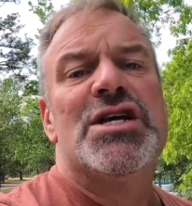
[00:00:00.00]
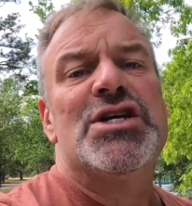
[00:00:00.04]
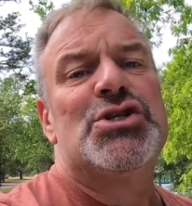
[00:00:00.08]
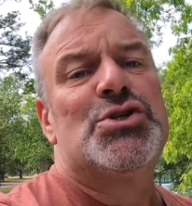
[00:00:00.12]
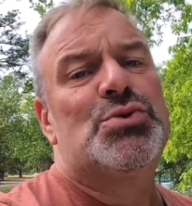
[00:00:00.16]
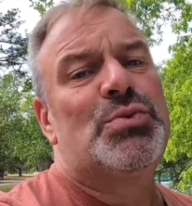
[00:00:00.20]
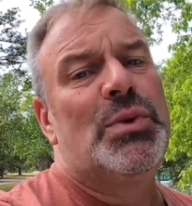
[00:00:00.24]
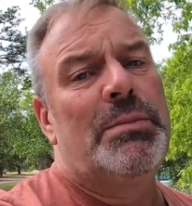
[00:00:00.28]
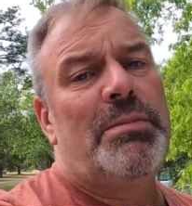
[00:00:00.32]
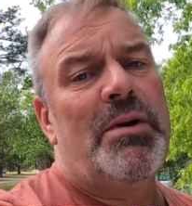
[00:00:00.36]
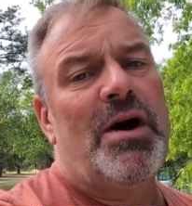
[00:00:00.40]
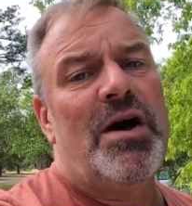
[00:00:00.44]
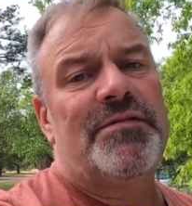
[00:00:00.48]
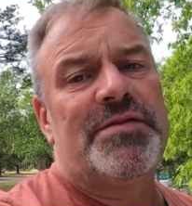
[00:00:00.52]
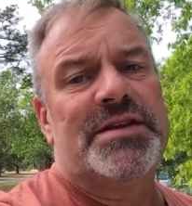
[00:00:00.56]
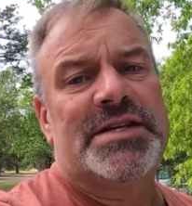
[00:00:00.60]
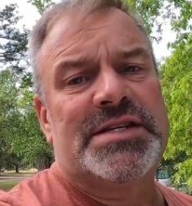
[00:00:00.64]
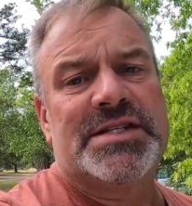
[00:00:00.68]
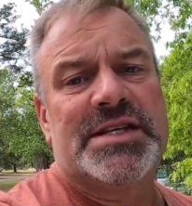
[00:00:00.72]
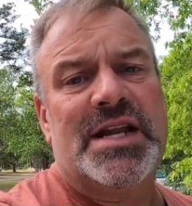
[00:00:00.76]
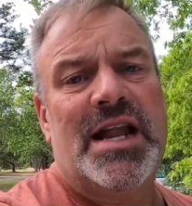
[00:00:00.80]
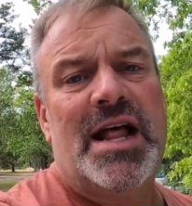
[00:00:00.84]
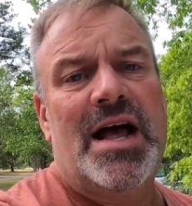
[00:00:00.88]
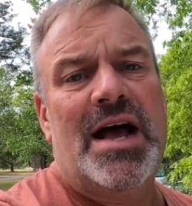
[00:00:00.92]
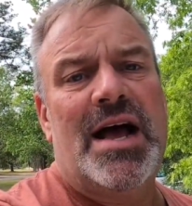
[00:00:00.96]
sweep off the
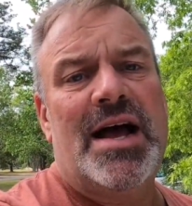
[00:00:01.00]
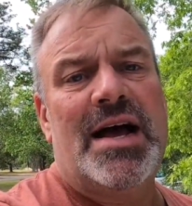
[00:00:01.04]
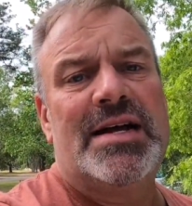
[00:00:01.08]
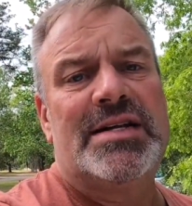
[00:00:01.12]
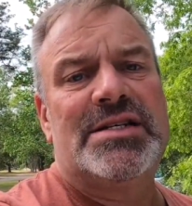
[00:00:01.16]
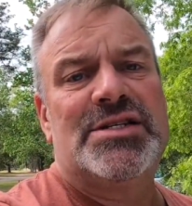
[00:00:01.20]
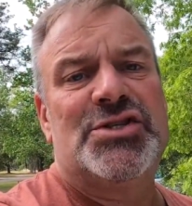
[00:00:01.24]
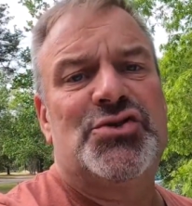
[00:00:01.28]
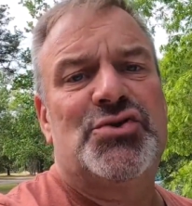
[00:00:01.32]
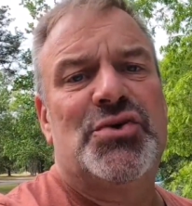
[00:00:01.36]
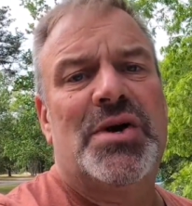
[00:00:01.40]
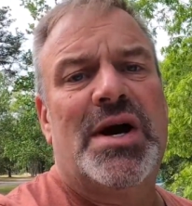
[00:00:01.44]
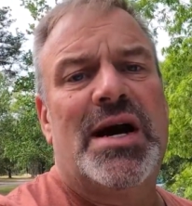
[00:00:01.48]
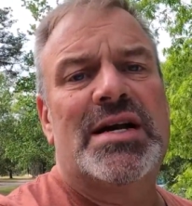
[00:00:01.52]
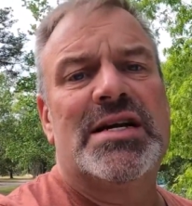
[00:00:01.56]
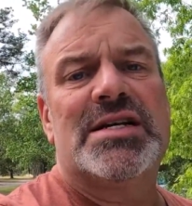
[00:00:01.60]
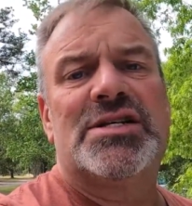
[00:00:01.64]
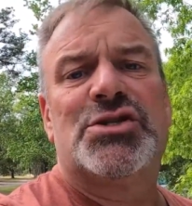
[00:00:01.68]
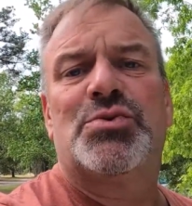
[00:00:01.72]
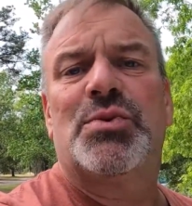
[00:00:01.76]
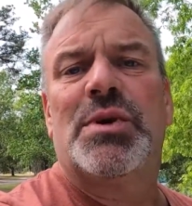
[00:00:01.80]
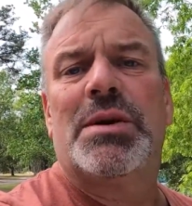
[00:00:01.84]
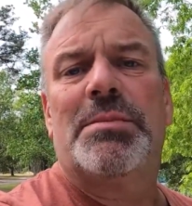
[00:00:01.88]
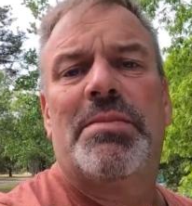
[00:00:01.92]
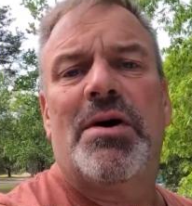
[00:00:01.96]
slides, try to
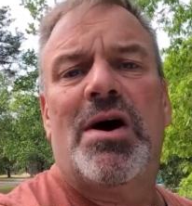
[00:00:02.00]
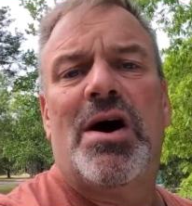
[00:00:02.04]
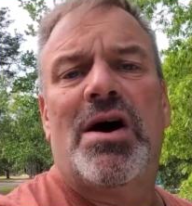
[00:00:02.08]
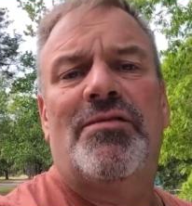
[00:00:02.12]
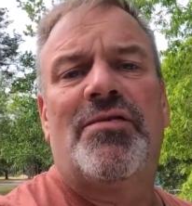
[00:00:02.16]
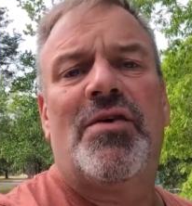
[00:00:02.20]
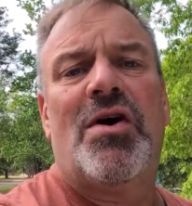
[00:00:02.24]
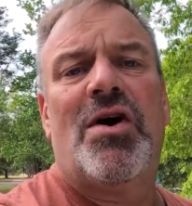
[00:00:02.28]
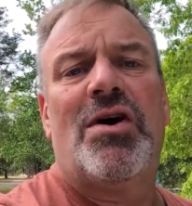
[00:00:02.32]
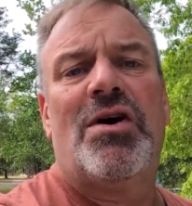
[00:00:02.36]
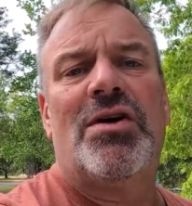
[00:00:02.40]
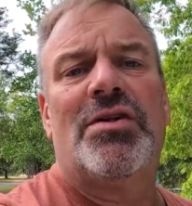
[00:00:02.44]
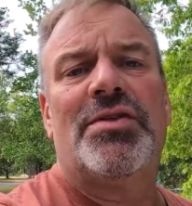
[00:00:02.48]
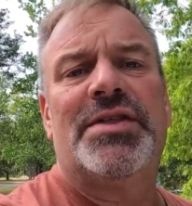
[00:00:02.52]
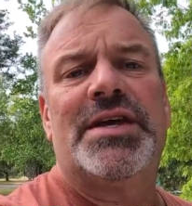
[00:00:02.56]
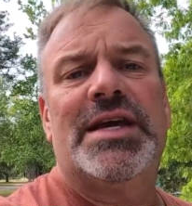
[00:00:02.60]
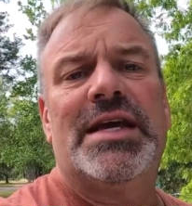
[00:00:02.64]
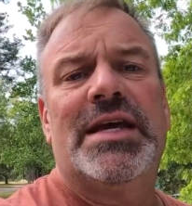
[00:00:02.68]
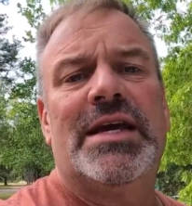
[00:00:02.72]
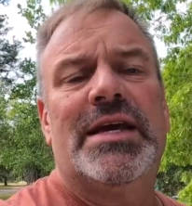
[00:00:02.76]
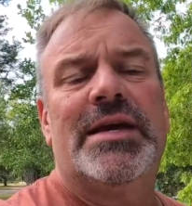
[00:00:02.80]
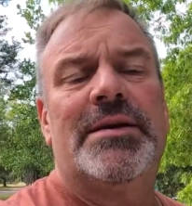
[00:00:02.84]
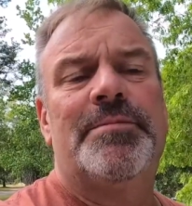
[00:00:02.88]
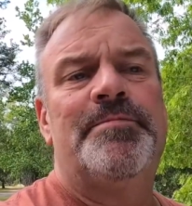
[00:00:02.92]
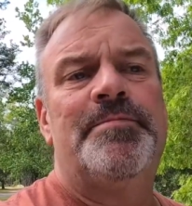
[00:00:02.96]
sweep off all
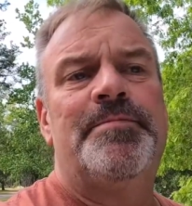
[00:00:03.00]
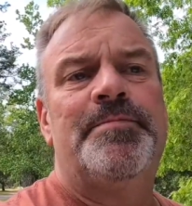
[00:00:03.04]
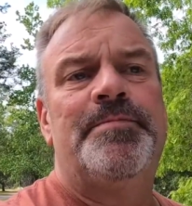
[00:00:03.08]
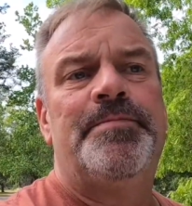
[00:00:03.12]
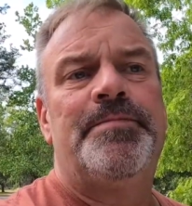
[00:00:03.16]
the